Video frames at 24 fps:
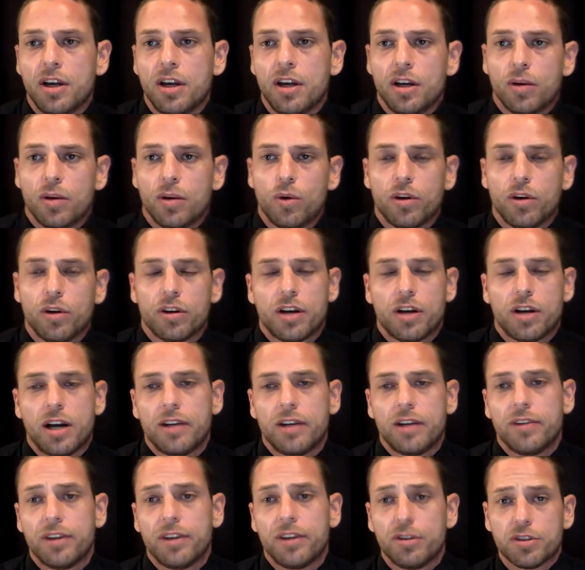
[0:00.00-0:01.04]
what are kind
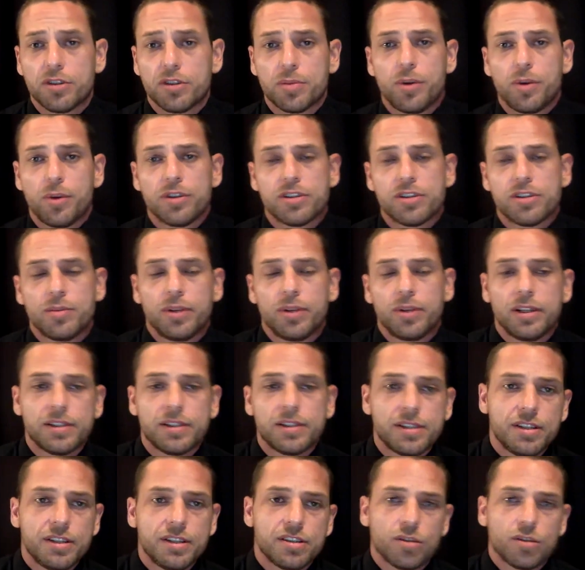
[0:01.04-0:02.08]
of their
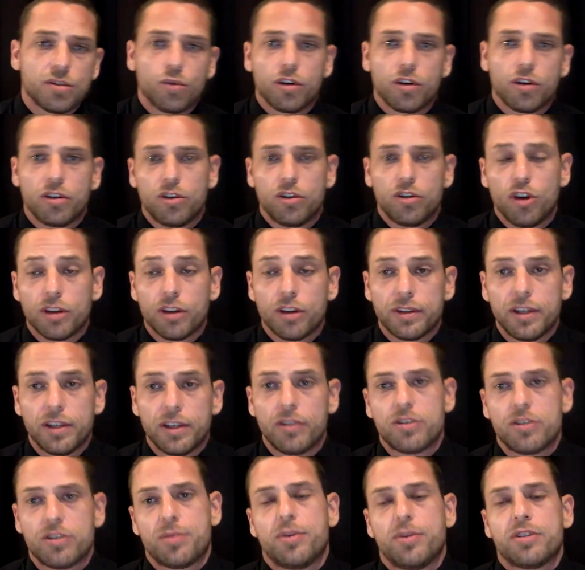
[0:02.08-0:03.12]
responsibilities and what are not their
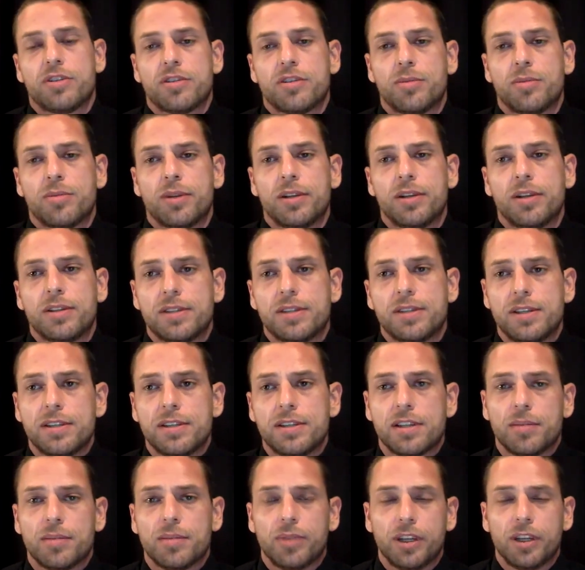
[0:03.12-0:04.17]
responsibilities,
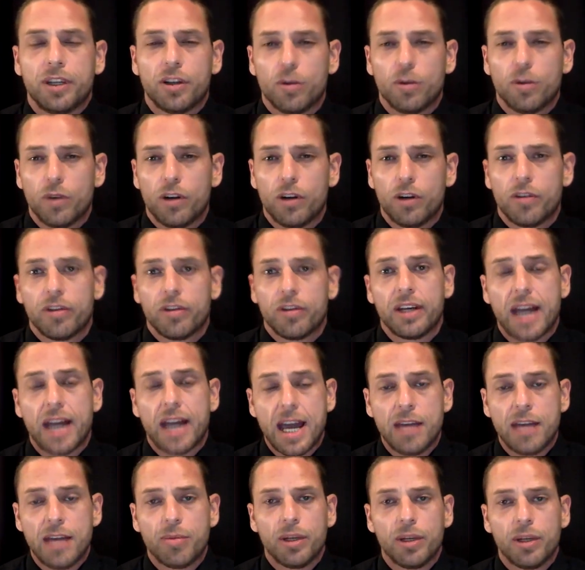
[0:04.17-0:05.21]
and being aware of
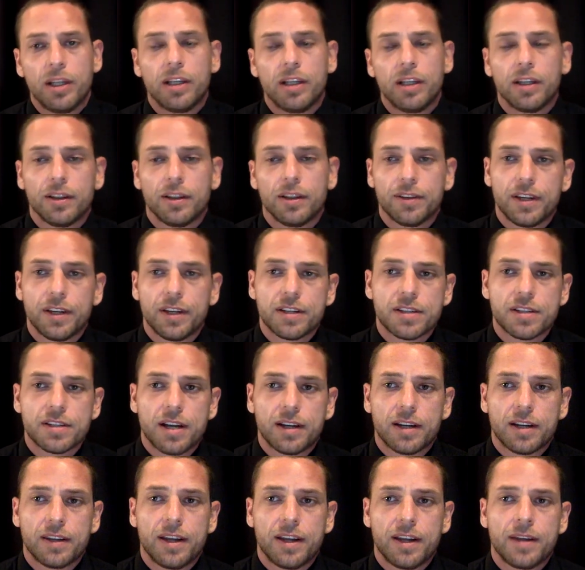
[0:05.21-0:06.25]
enabling and things
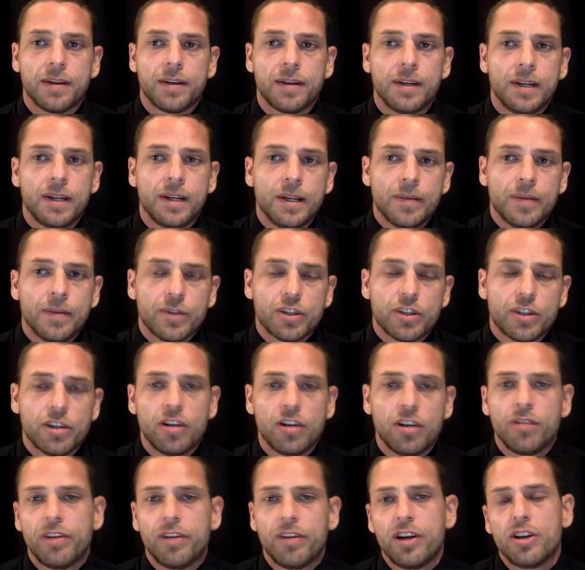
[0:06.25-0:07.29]
like that. So
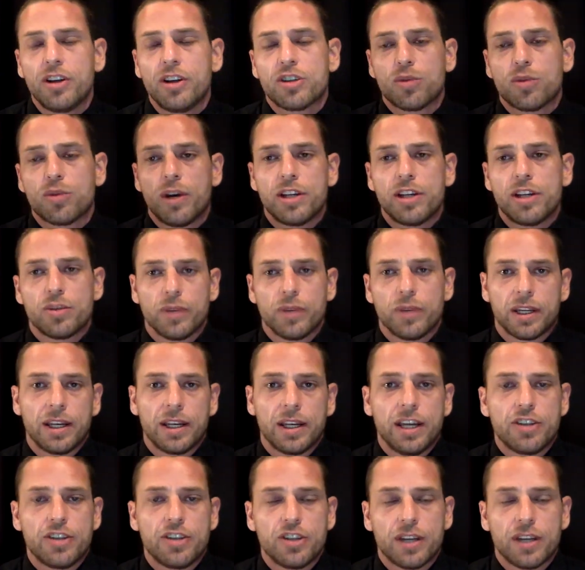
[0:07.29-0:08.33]
there are various ways we can
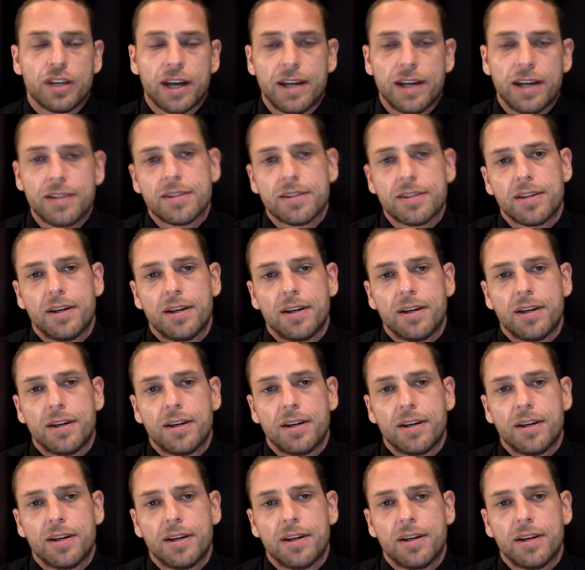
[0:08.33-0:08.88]
educate.